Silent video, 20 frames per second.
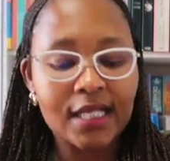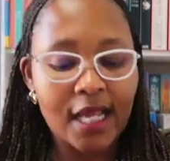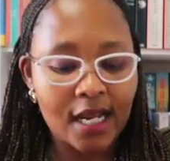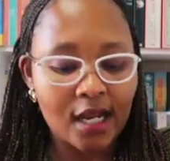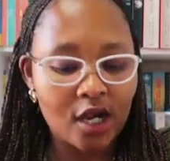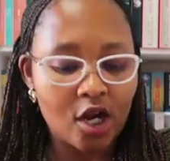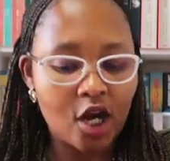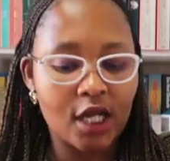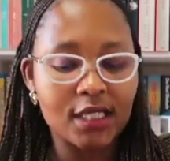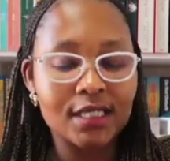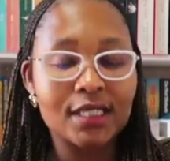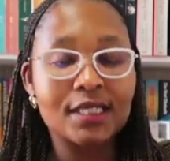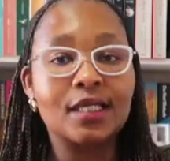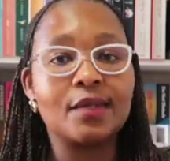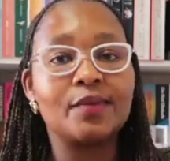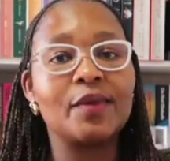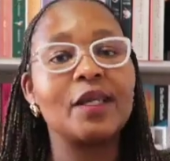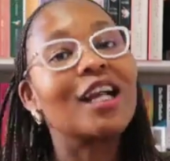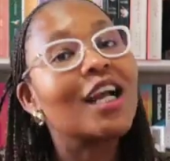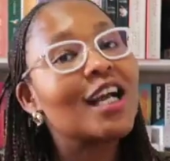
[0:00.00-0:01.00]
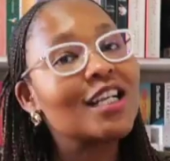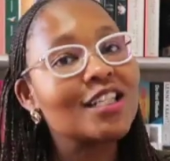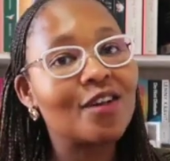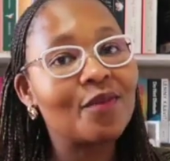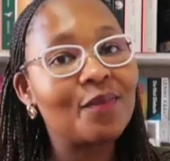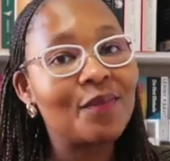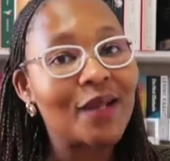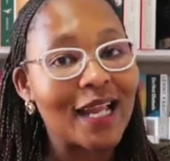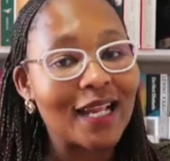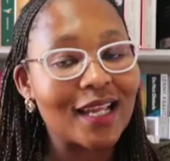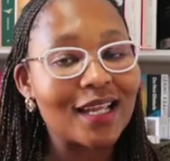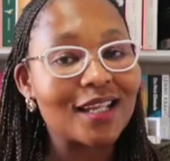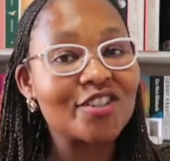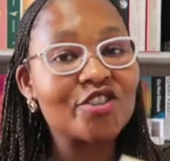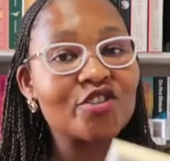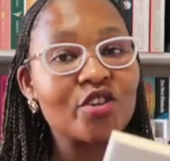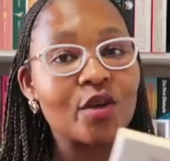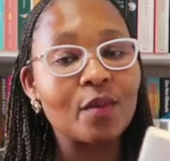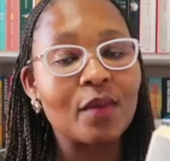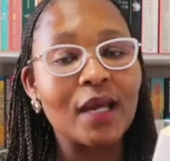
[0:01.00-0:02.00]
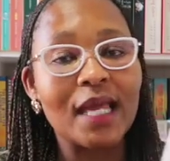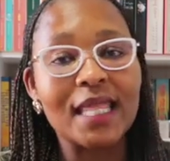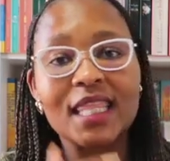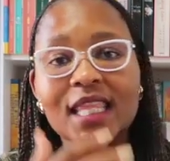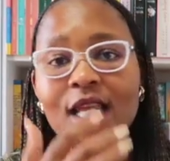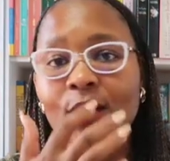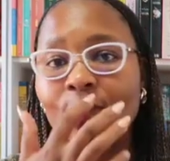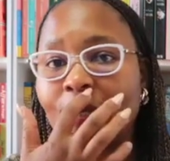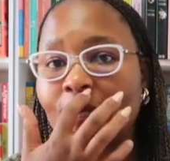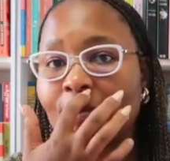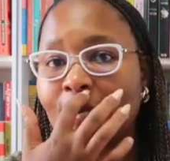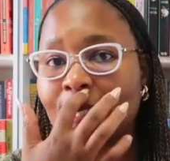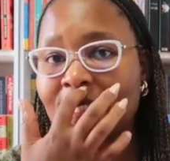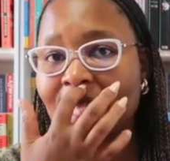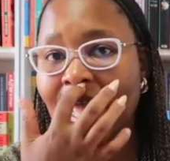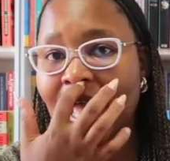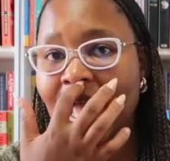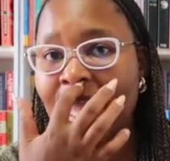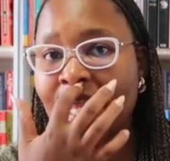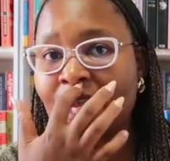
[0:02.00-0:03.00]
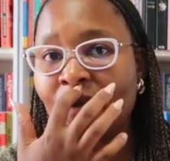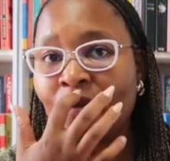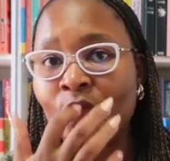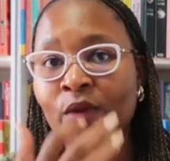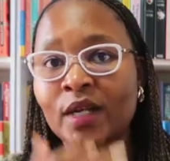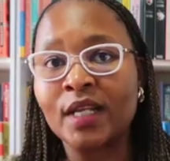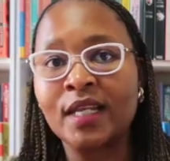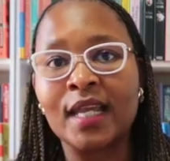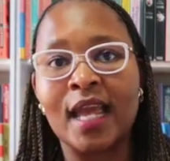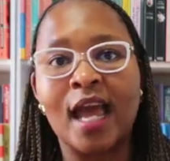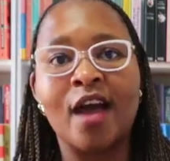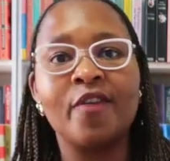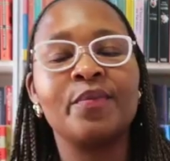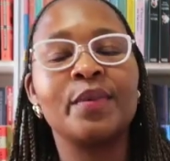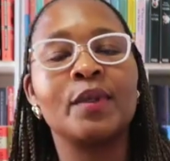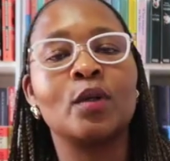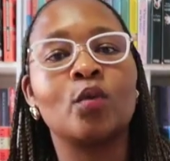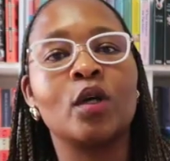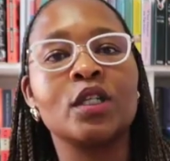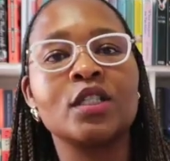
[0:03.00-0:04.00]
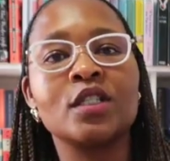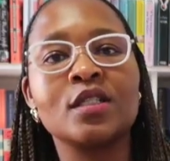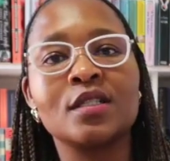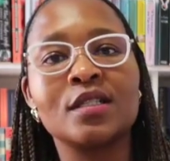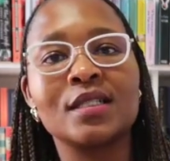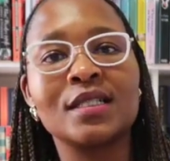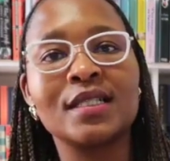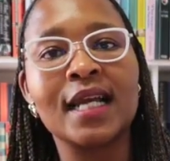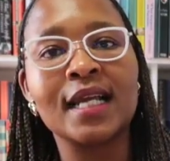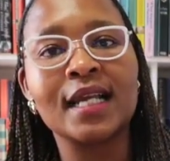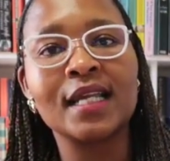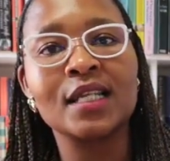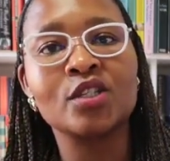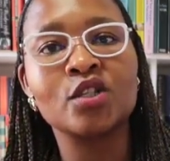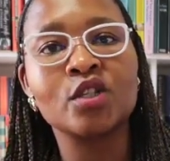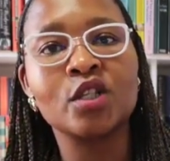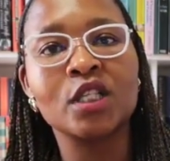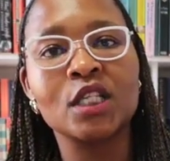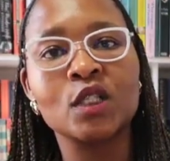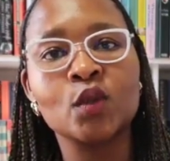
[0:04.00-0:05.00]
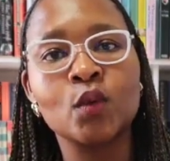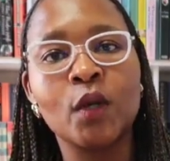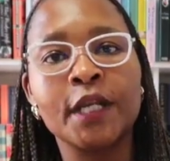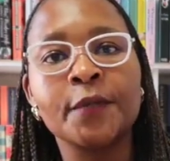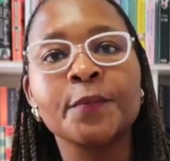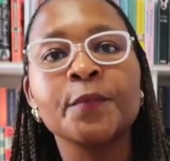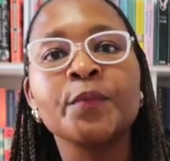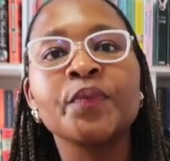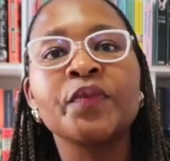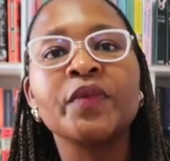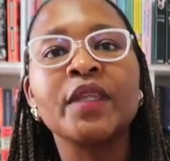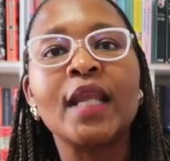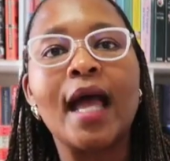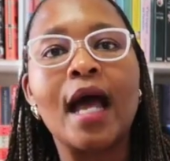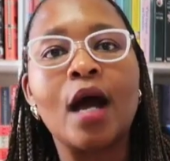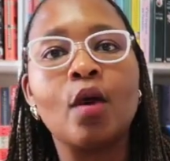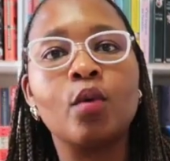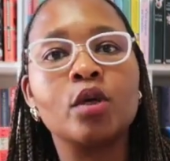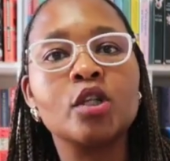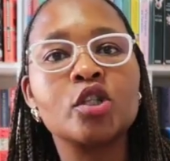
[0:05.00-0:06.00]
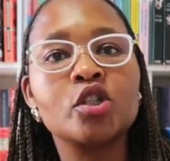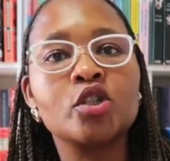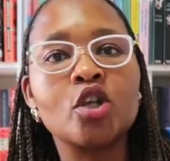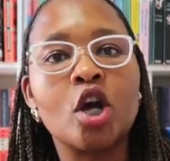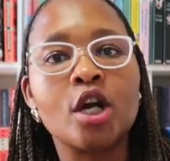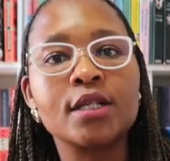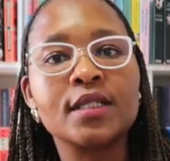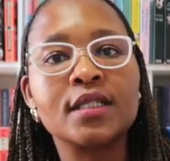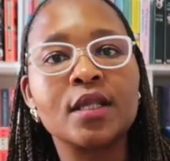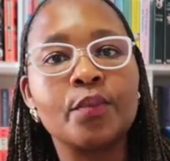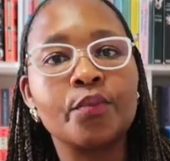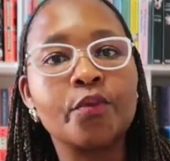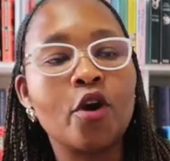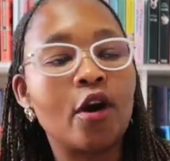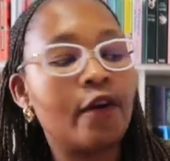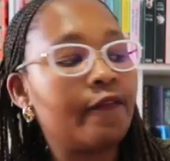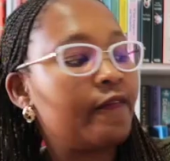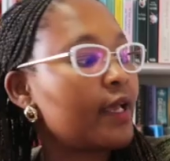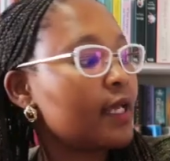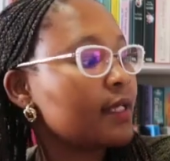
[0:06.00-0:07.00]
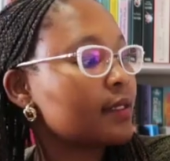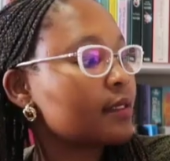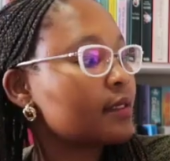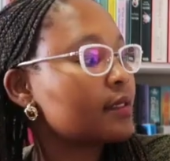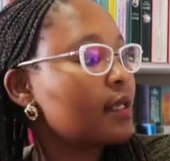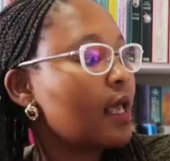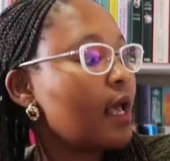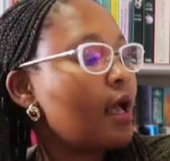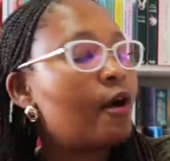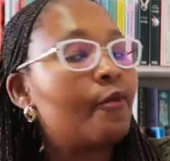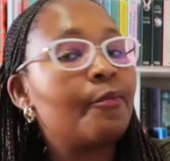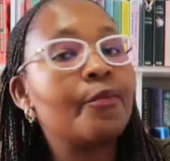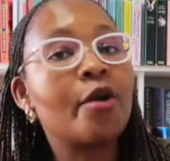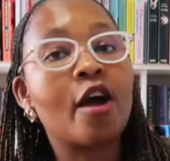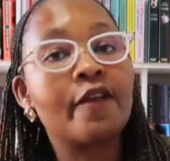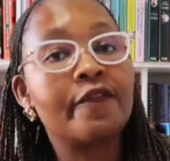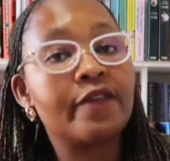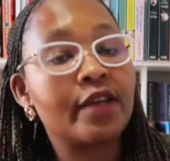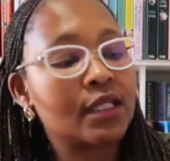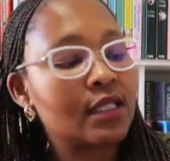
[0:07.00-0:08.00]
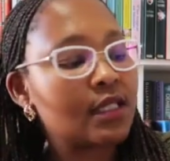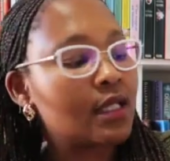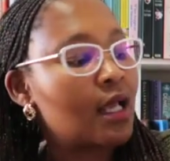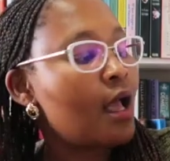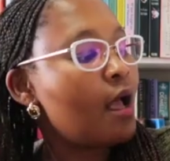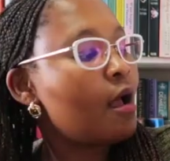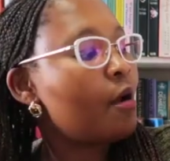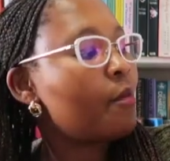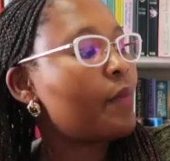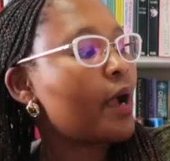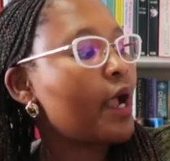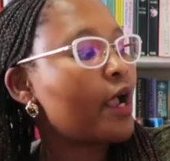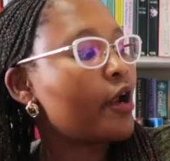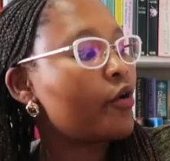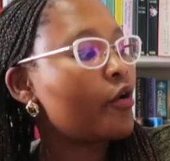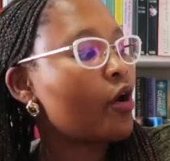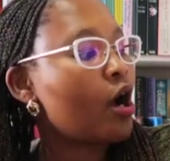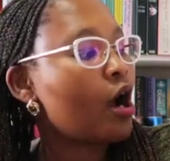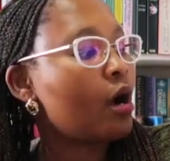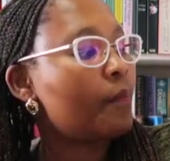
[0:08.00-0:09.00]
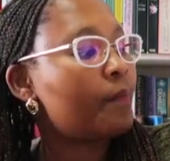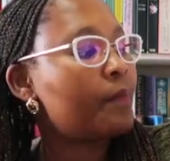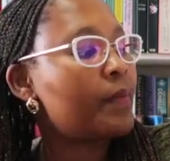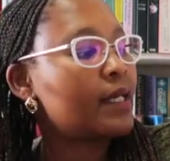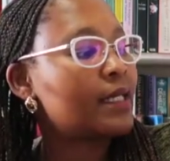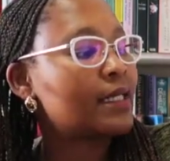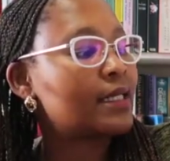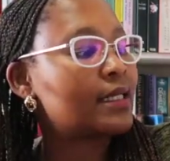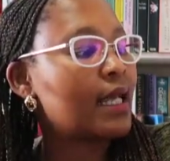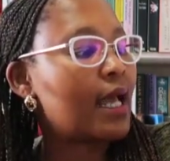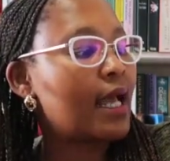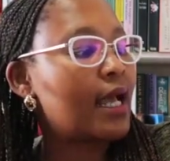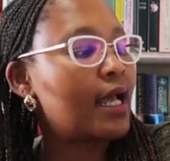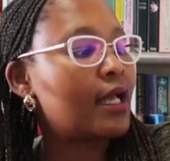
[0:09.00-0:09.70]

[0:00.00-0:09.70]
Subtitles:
And lastly, because of Black History Month and because I really have been wanting to tuck into this one, I will start The Prophets by Robert